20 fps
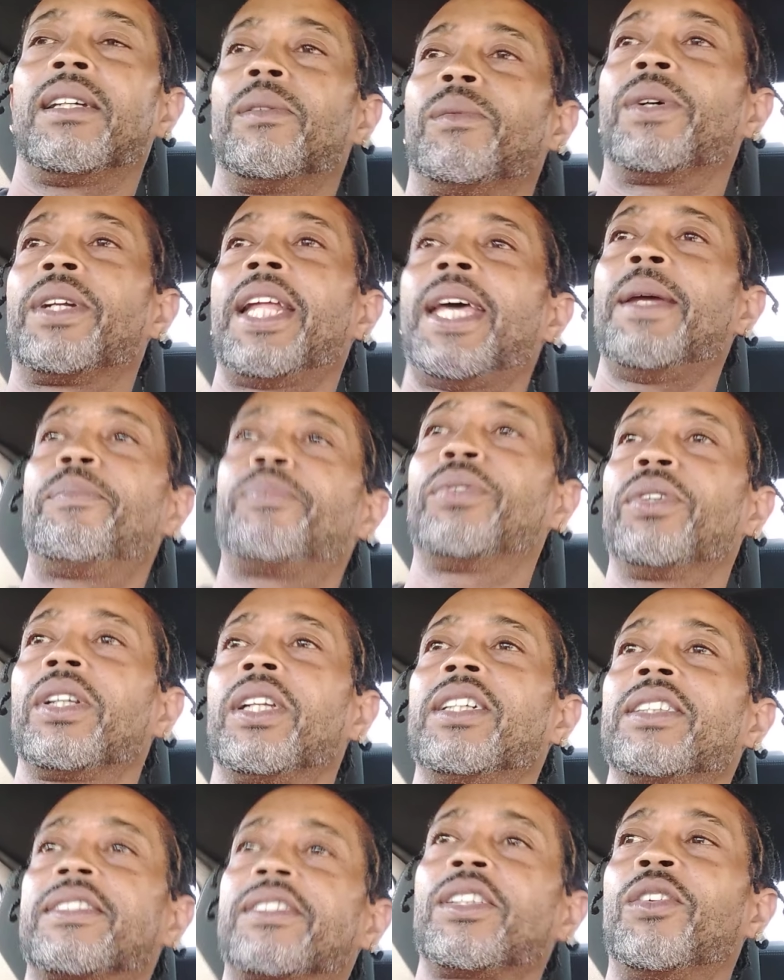when they pull
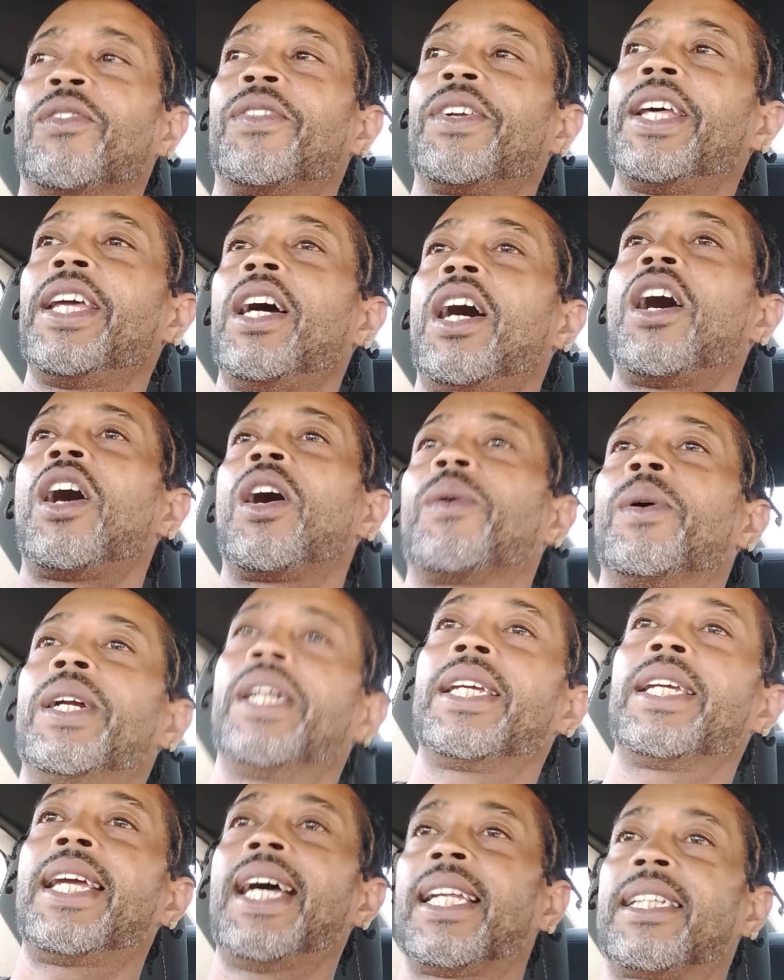us over, they
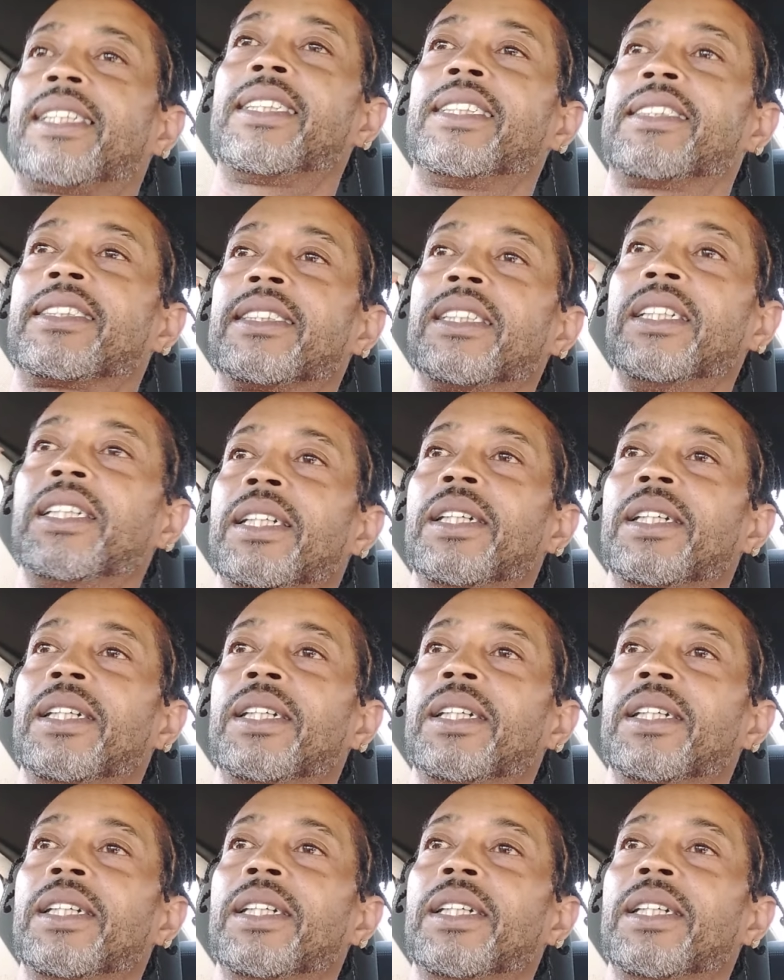already got this